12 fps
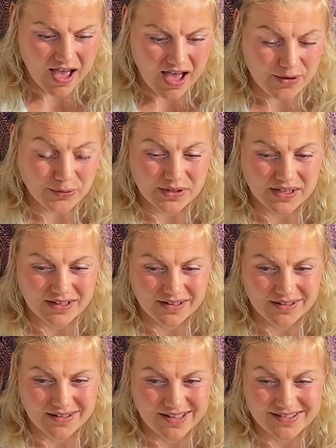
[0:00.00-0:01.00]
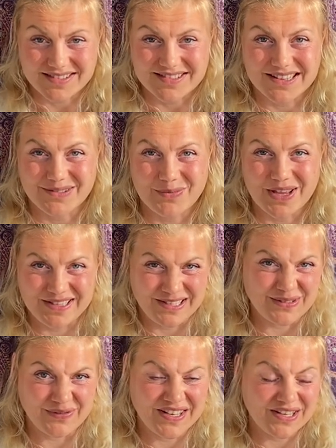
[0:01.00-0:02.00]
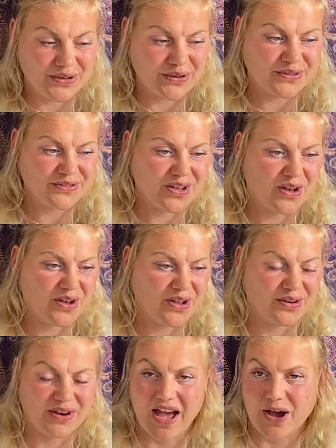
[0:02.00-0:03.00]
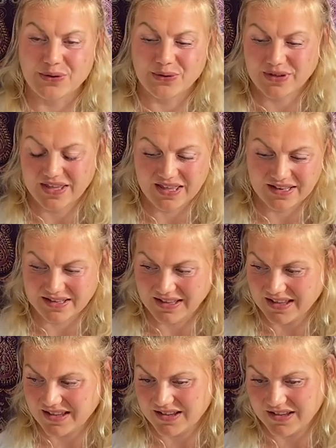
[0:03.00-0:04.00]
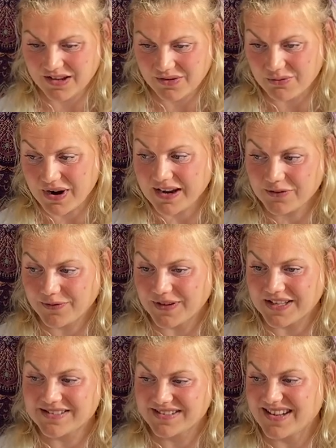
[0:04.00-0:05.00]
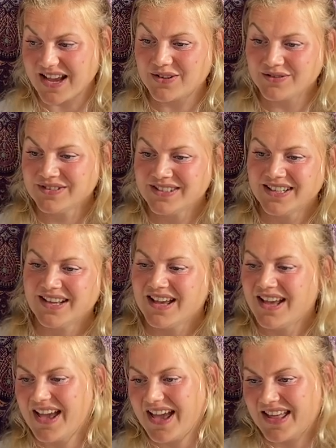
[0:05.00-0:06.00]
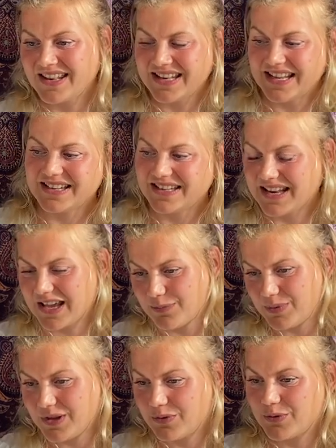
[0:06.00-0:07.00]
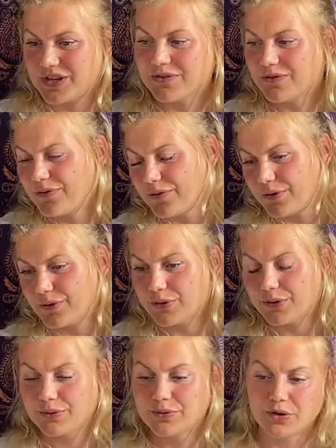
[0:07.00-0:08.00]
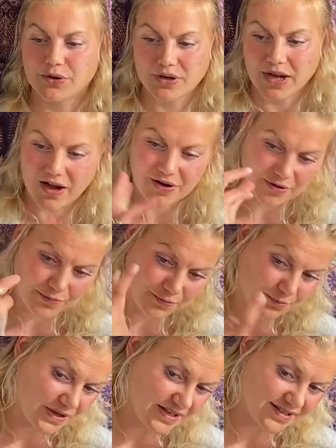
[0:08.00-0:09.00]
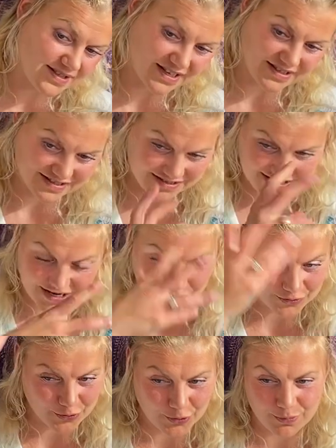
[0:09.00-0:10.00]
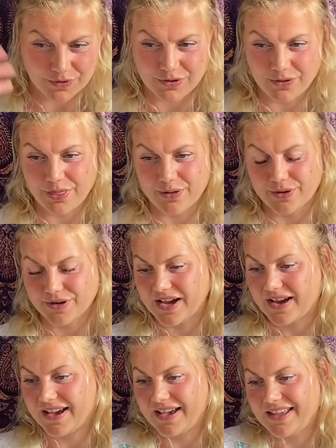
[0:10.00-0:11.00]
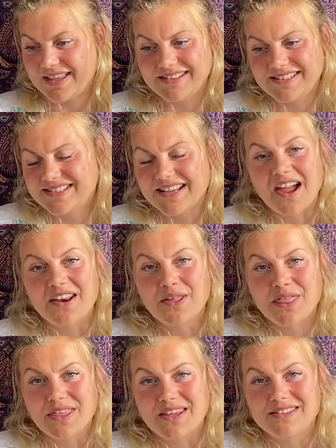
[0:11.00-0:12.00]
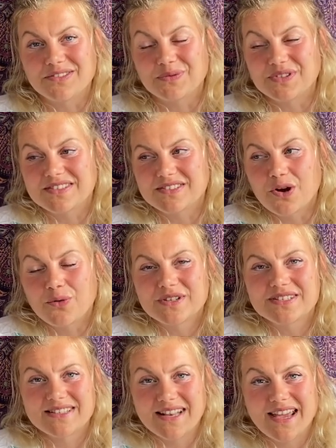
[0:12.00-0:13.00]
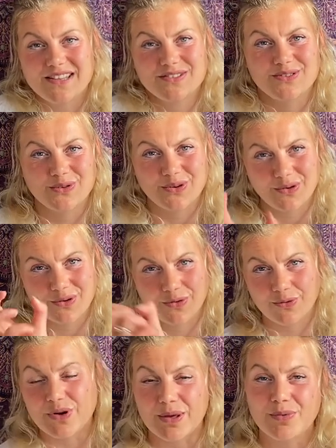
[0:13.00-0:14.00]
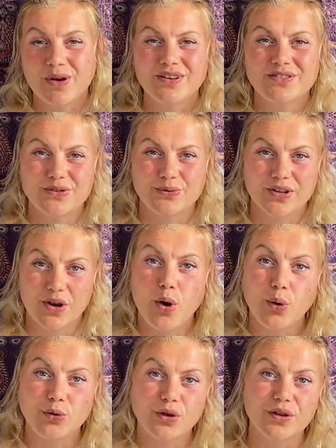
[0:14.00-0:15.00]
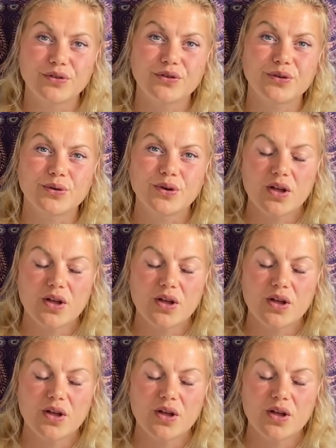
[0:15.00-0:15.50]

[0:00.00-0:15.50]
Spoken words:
I will, as I said, make these videos on how you can write things down and let it like be written through you, or how meditations, how to open your third eye and these kind of things, which is always nice to grab onto and hold on to.